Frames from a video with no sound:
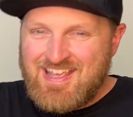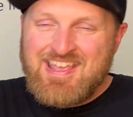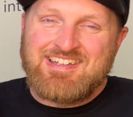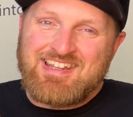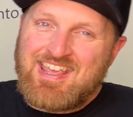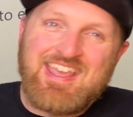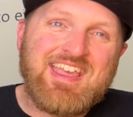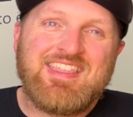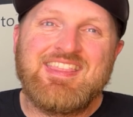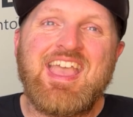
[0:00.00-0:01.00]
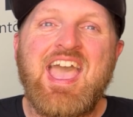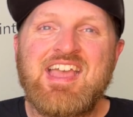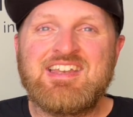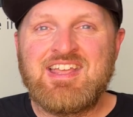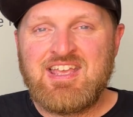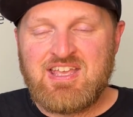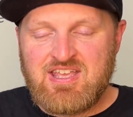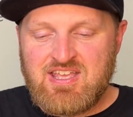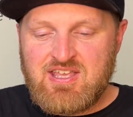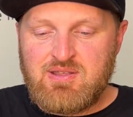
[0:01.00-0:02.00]
to hit that
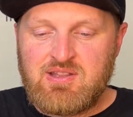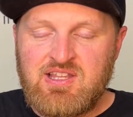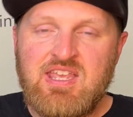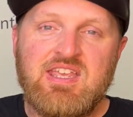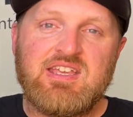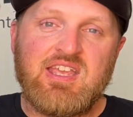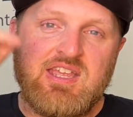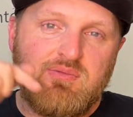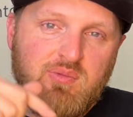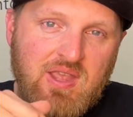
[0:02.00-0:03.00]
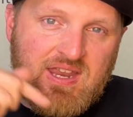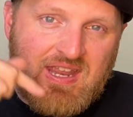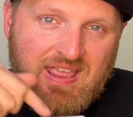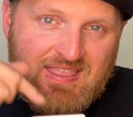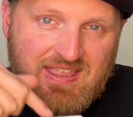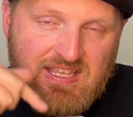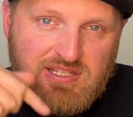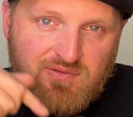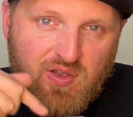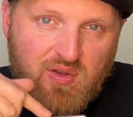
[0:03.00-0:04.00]
link and win
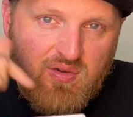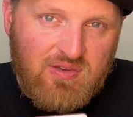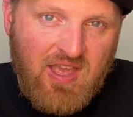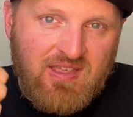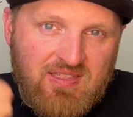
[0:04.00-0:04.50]
this phone.